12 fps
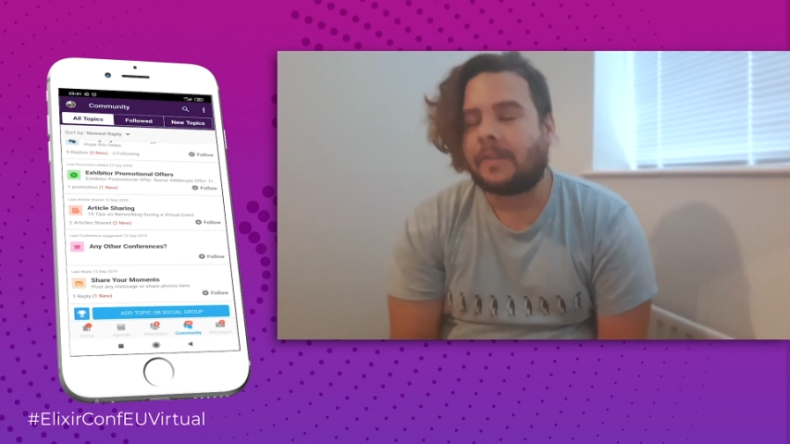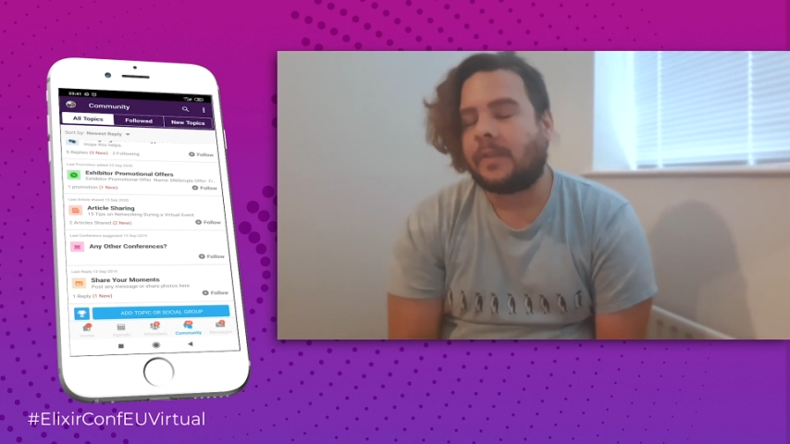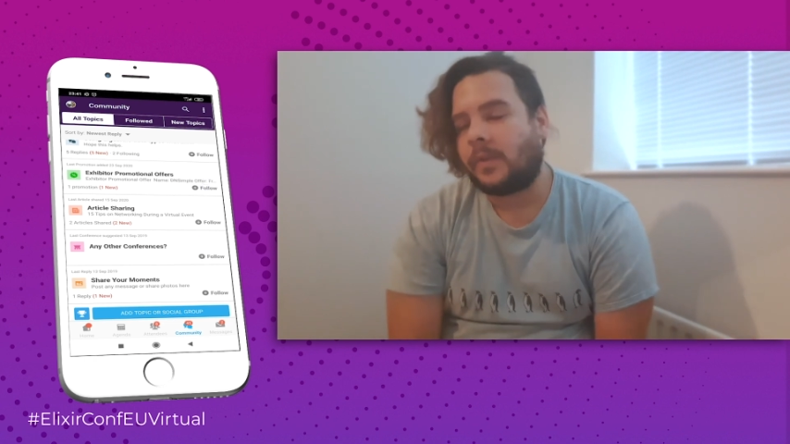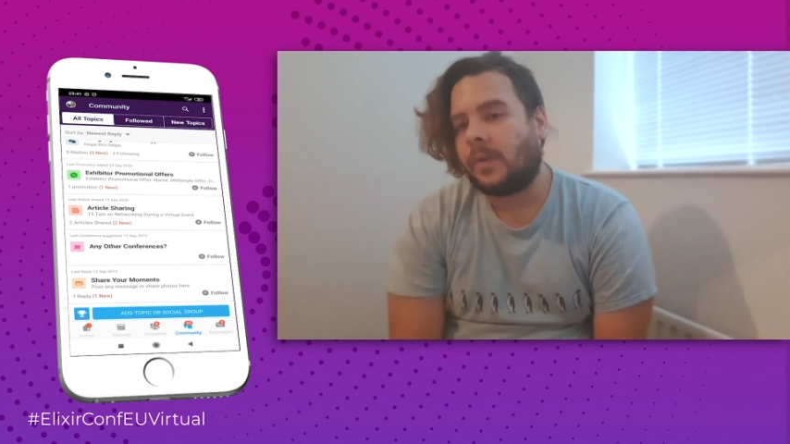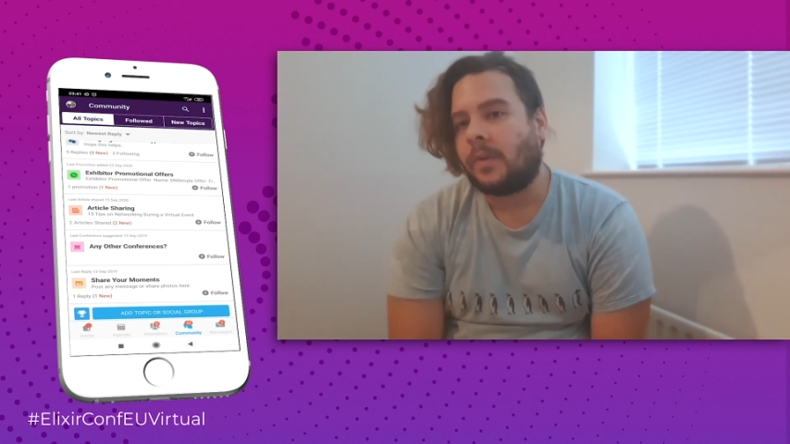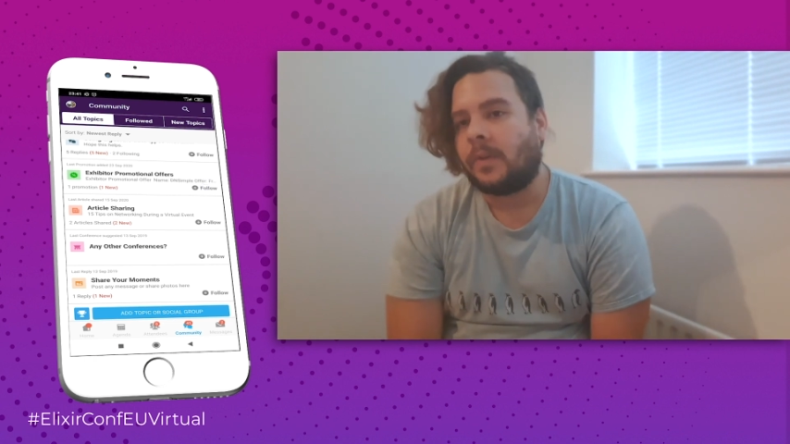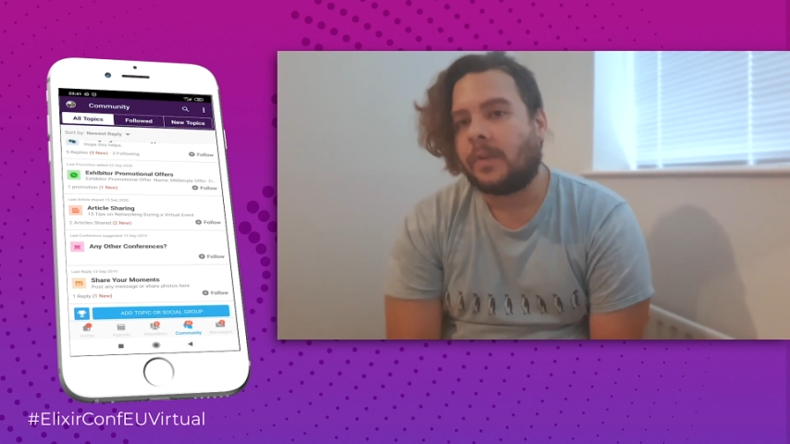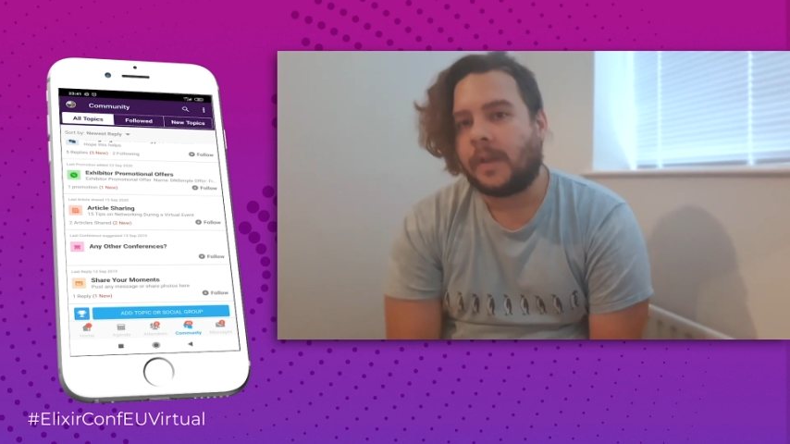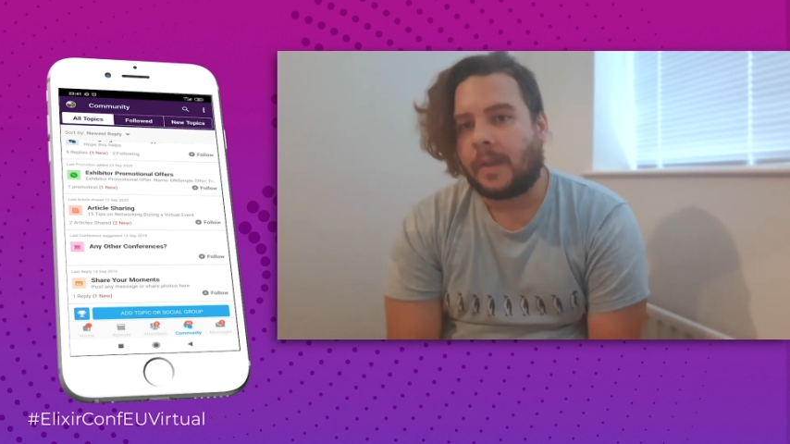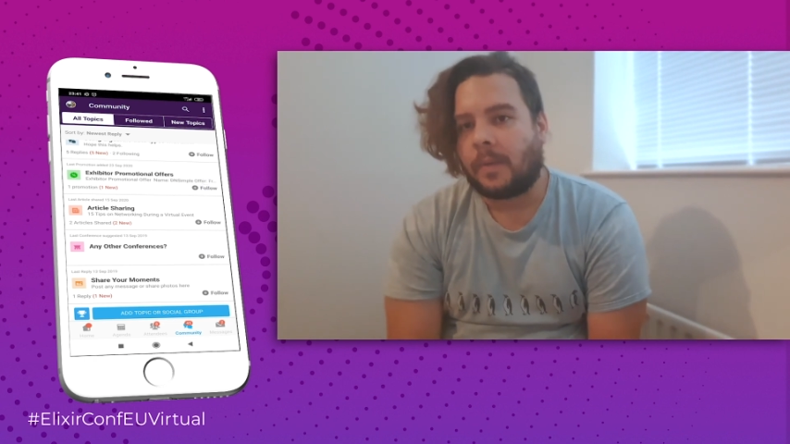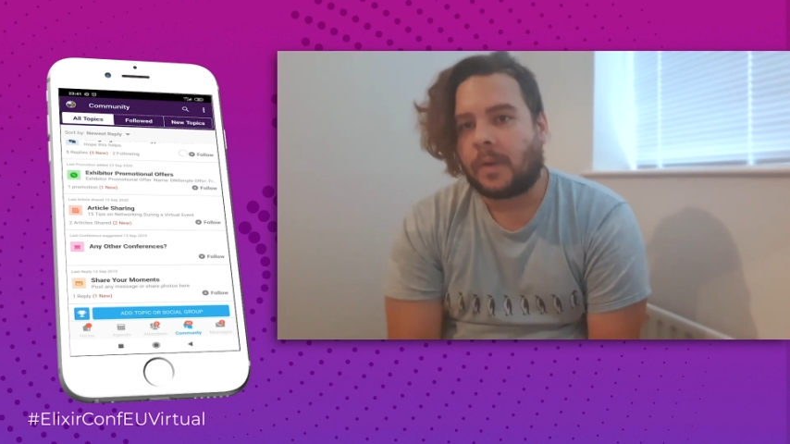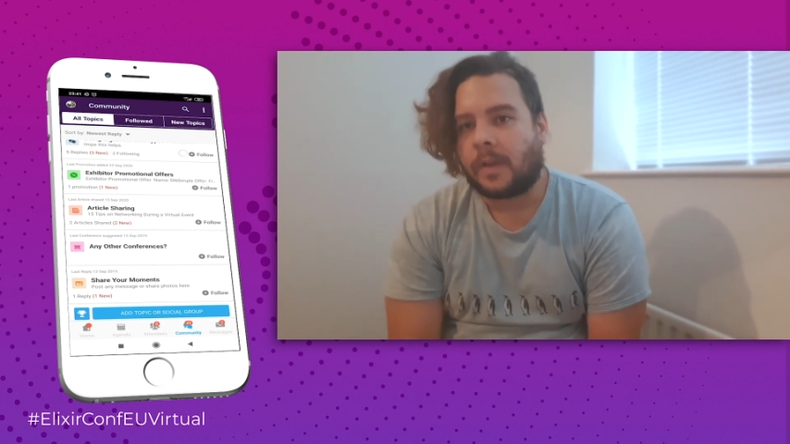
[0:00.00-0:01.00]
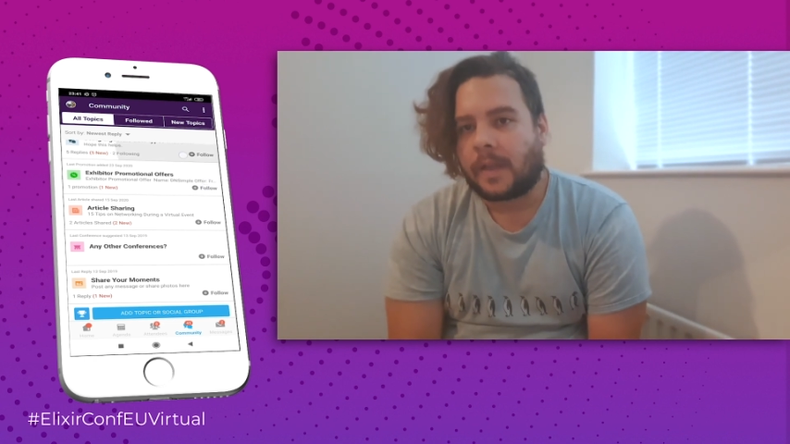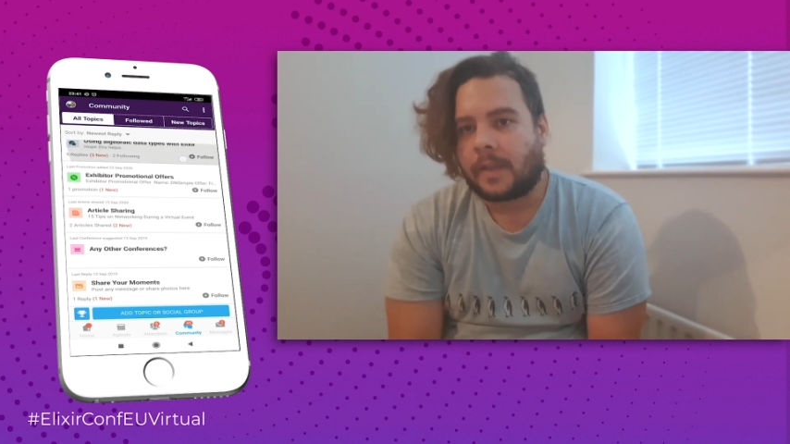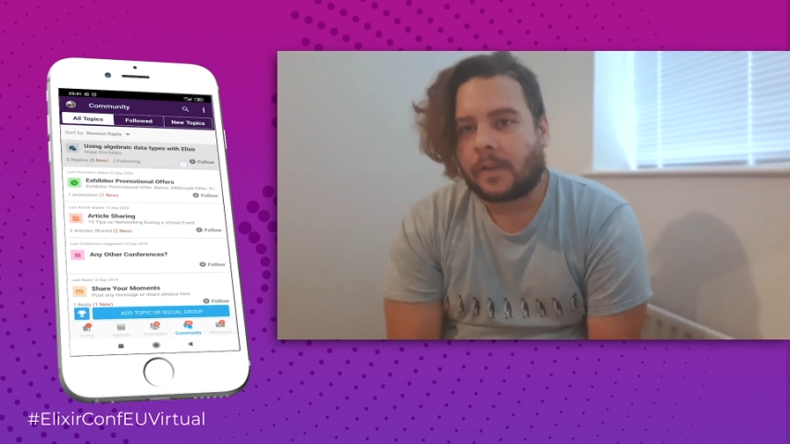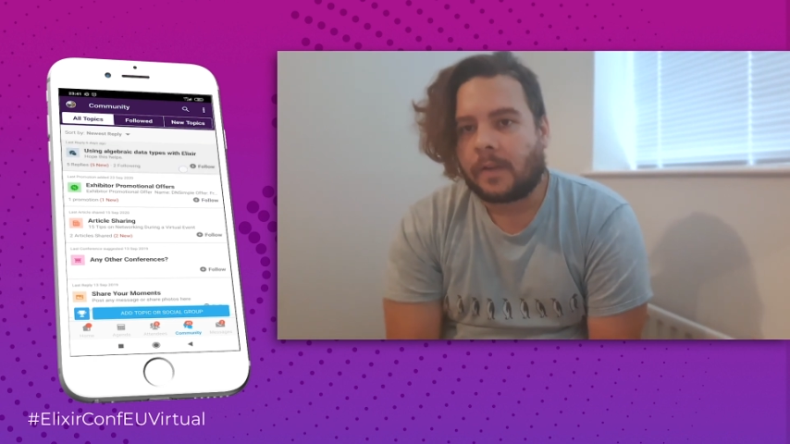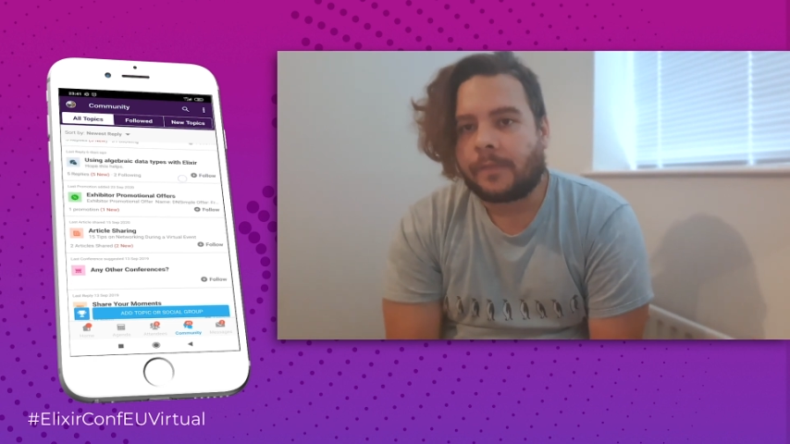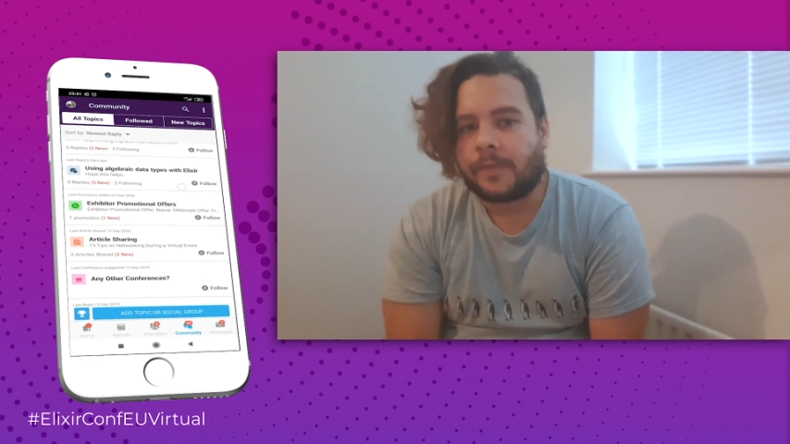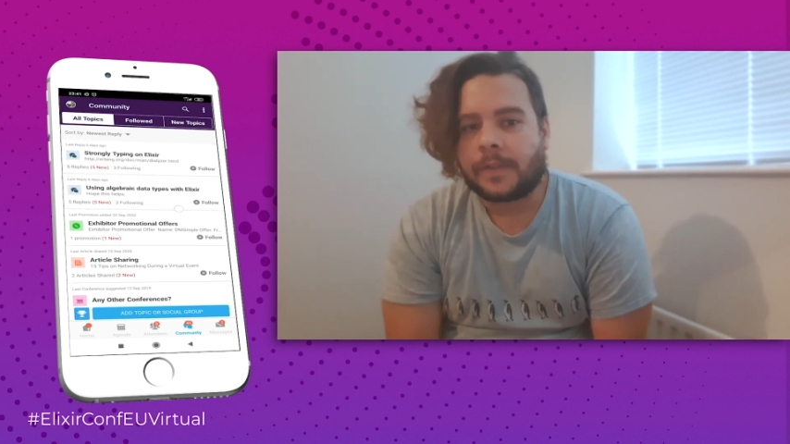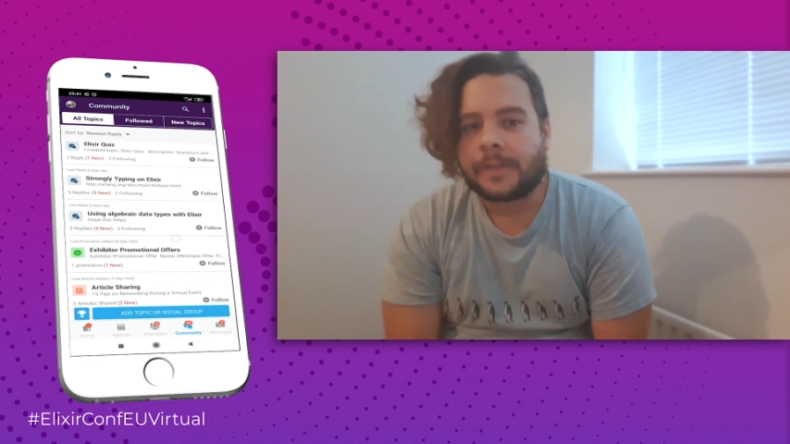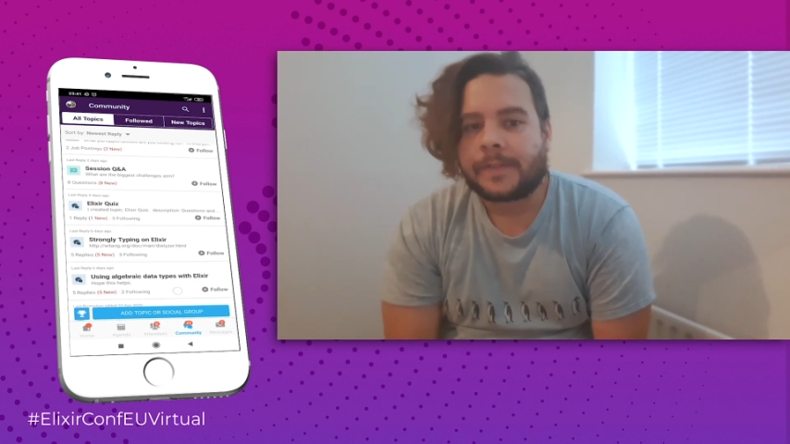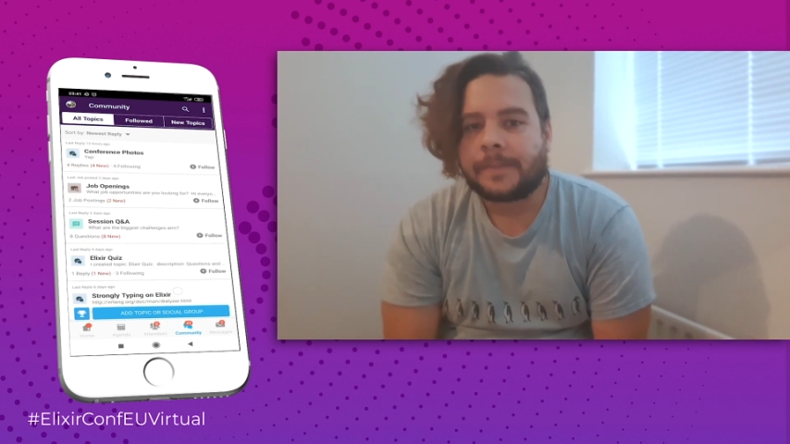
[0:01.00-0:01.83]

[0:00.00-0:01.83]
your network at the conference.